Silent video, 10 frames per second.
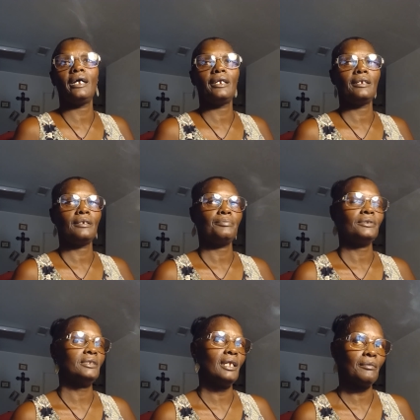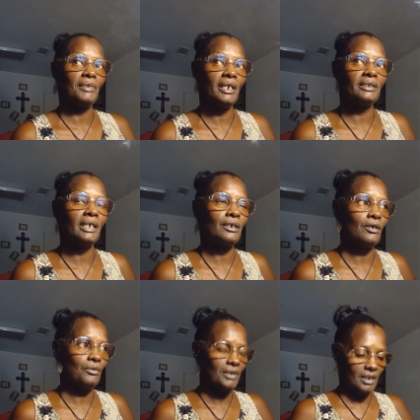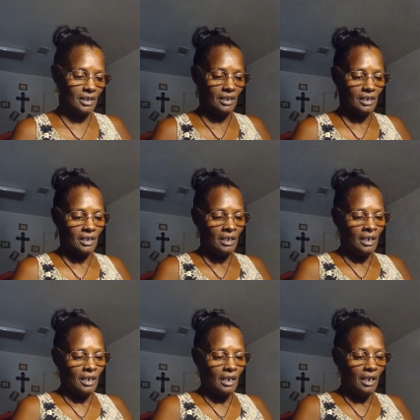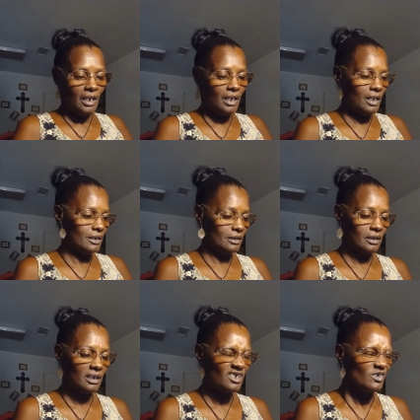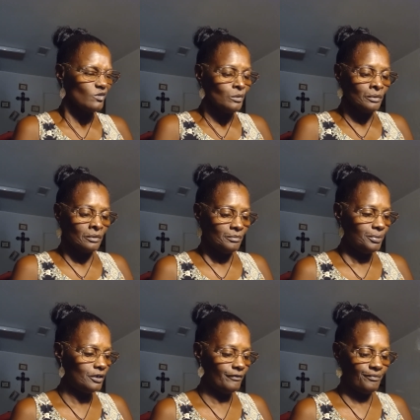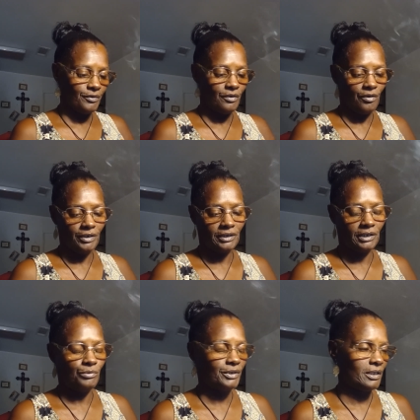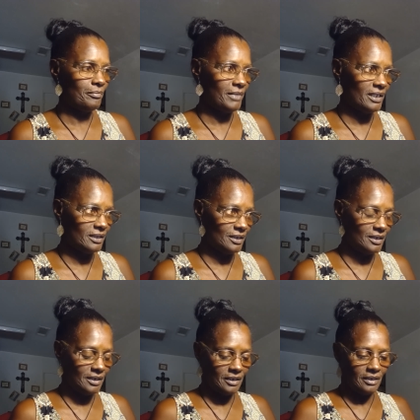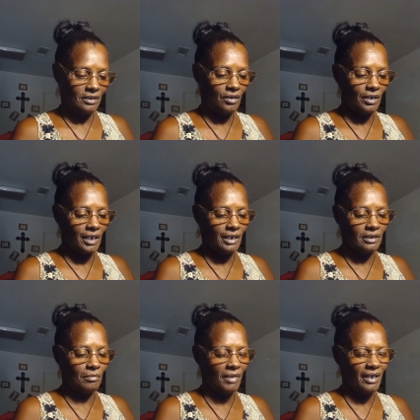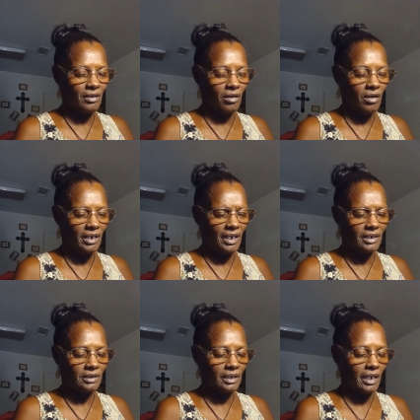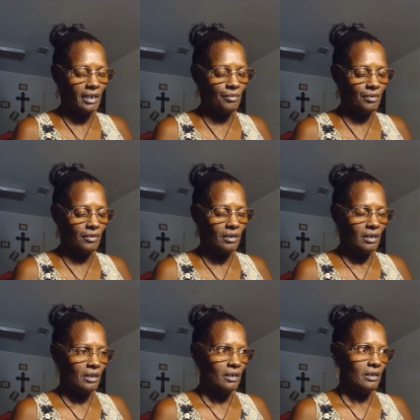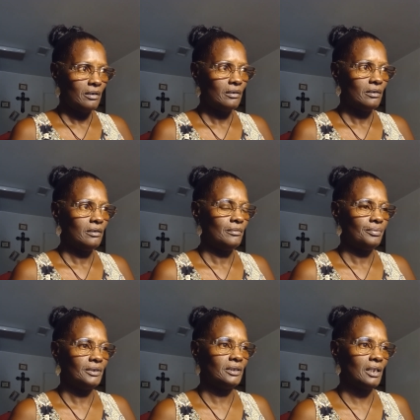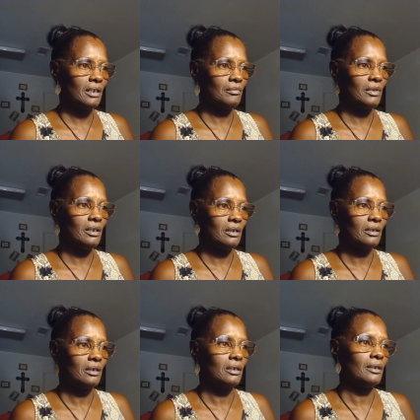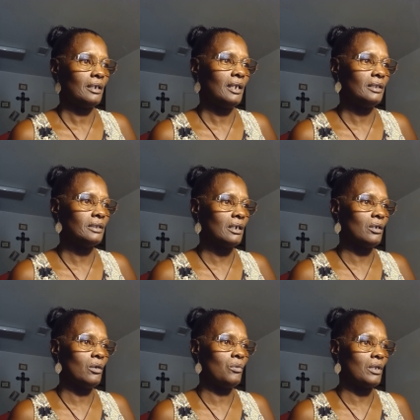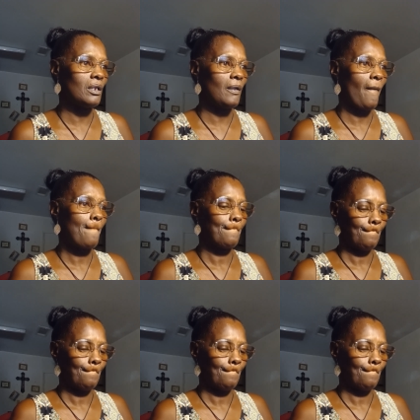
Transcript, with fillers: light, protect me as I go in. And put a few cards, see what the message is. Archangel Michael, Archangel Gabriel protect me as I go in